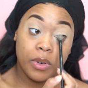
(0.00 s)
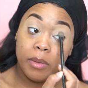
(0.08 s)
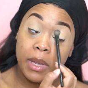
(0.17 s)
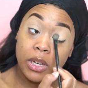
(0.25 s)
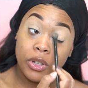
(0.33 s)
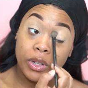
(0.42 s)
want
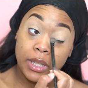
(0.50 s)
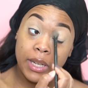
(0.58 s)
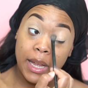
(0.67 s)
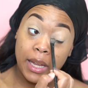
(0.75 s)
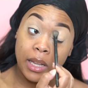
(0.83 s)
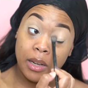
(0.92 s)
to make sure it's
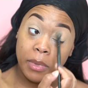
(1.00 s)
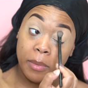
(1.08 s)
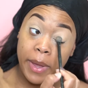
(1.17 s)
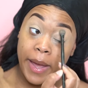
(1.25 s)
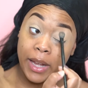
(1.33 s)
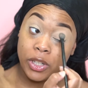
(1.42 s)
not going to be
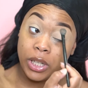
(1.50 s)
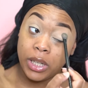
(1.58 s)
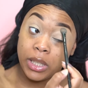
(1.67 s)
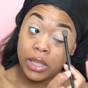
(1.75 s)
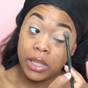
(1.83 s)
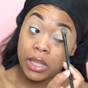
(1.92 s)
patchy
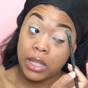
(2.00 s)
because this